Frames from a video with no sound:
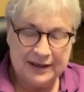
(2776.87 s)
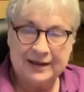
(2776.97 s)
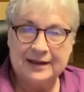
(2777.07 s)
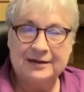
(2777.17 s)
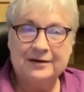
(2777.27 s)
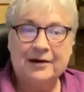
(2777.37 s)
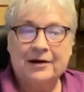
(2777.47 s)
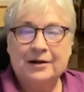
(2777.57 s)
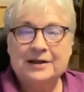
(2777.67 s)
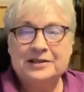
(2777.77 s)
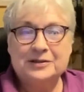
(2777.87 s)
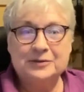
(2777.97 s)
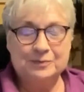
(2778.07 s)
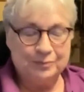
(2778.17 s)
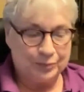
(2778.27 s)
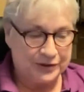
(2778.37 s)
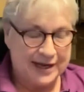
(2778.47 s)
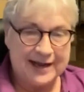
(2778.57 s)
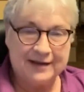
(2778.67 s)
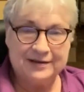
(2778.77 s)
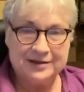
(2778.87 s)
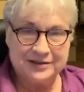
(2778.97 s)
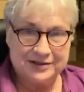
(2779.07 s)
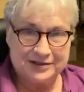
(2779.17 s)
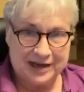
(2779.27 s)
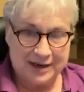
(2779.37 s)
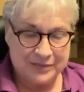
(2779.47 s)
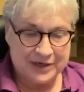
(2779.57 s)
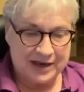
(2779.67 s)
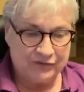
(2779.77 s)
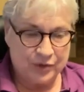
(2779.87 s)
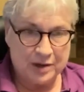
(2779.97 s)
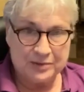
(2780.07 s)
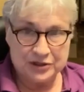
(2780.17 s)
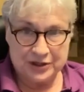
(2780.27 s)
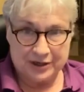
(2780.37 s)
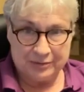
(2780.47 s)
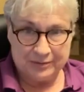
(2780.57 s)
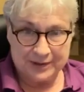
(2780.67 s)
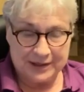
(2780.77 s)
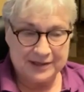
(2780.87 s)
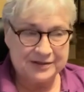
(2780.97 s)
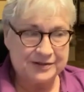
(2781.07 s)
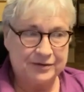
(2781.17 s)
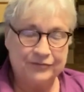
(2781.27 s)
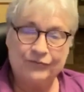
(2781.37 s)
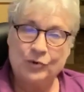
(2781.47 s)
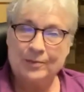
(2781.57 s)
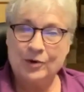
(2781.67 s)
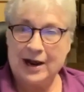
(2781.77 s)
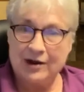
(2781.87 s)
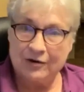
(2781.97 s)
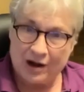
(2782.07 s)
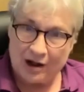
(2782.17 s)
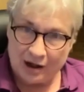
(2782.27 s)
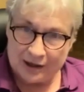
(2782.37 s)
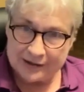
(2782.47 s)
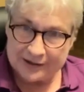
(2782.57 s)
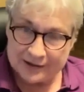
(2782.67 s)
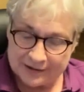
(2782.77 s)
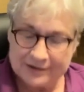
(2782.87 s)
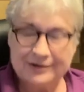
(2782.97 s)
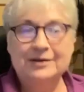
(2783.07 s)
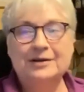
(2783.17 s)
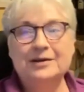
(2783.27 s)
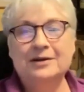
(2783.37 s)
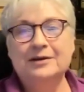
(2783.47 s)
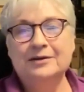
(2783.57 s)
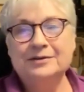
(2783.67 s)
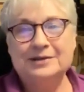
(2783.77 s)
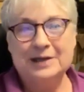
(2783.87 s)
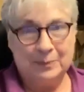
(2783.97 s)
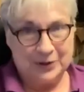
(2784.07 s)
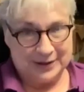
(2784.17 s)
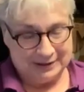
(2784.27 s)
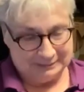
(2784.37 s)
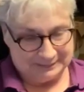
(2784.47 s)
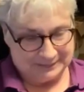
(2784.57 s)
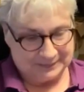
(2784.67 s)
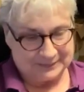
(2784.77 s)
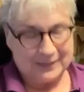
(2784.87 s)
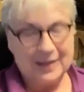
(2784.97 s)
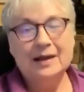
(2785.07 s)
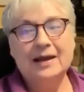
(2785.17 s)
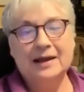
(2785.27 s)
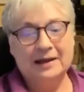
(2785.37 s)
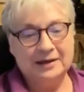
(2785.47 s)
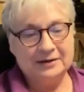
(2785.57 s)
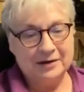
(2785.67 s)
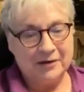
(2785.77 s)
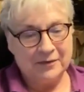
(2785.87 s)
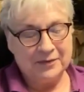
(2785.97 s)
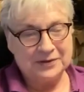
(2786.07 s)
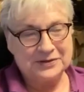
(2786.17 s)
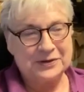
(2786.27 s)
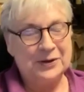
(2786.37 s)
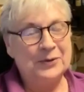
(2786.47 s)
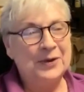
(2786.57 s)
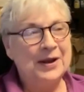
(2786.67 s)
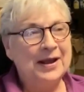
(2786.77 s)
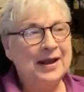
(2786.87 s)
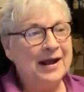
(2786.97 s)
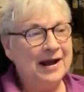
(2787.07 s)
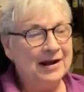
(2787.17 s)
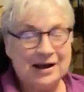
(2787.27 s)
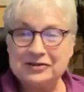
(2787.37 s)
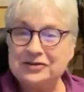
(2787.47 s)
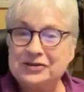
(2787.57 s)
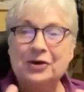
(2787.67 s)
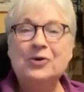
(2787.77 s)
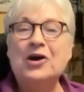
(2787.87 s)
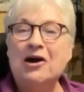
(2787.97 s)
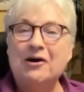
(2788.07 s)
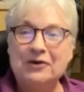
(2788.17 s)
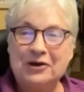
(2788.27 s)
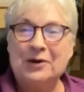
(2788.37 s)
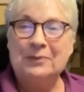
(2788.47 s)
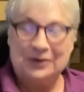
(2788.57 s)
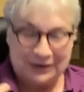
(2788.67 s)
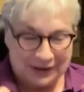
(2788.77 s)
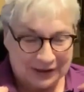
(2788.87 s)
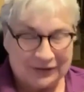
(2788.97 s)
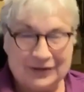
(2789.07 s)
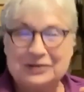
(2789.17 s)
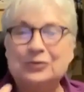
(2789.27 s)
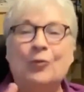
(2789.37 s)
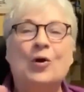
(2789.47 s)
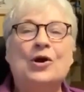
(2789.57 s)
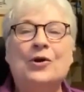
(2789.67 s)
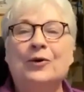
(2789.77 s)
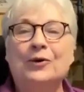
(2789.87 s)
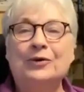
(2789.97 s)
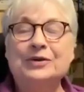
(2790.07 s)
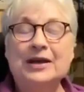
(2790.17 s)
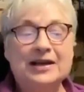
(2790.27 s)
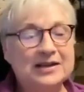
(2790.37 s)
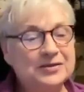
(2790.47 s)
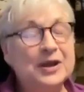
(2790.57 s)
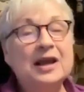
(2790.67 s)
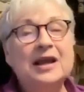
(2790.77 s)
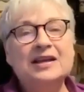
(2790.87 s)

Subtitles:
And his protagonist is named Dave Robichaux, and he's a former alcoholic deputy. And so I got so caught up in this world. His